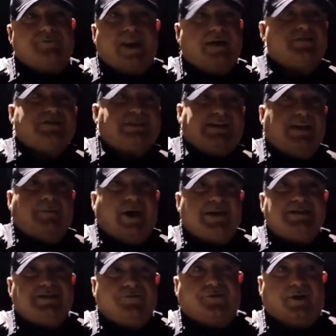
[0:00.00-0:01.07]
I, have never seen
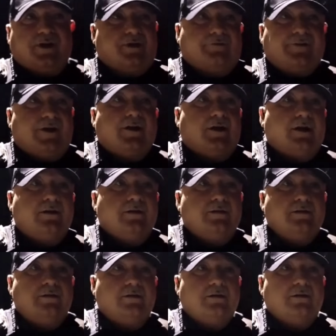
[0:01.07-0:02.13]
anybody sue for interfering.
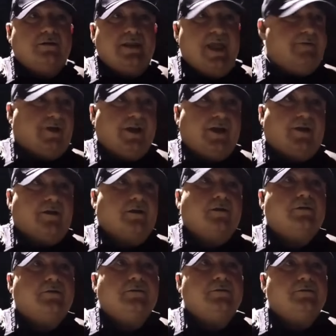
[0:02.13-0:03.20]
Never here.
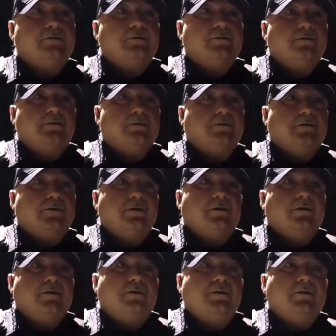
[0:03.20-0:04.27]
No, I
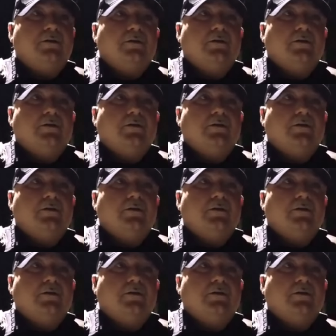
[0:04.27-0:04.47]
mean uh,